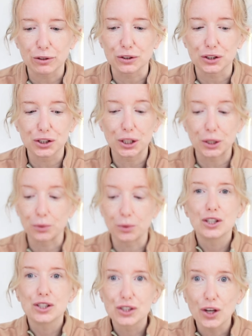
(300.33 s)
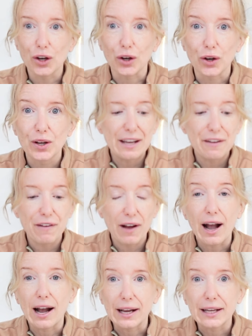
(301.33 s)
on a shoe. So if
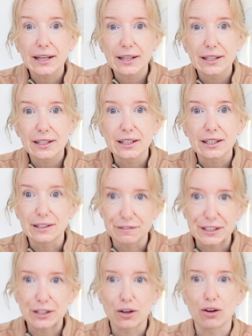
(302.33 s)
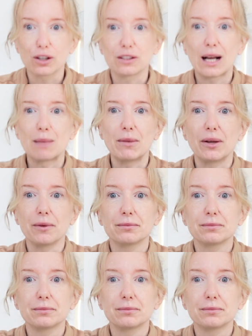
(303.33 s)
I lived in a hot climate,